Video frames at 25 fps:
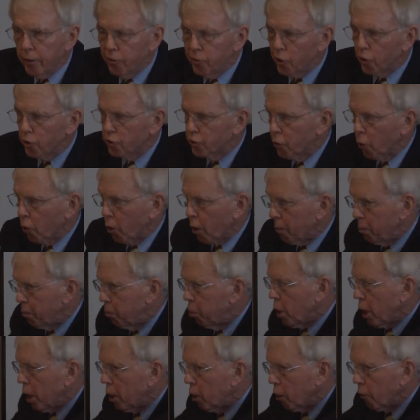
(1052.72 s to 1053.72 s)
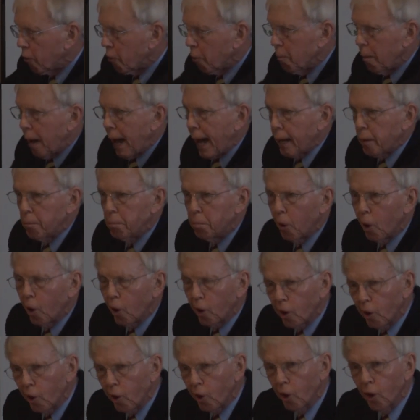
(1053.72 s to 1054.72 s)
just sort of put it on the back
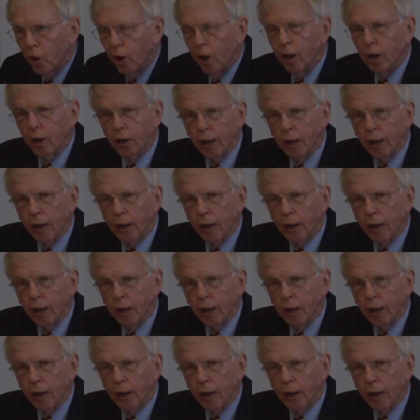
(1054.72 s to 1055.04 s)
burner,